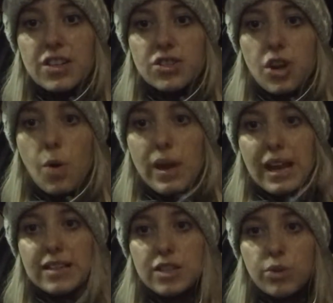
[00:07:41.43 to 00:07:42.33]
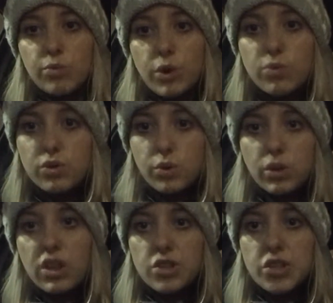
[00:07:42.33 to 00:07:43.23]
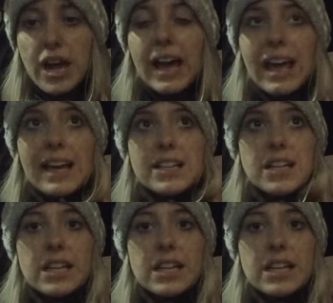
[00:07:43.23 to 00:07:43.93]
So it has little rose gold on the jacket.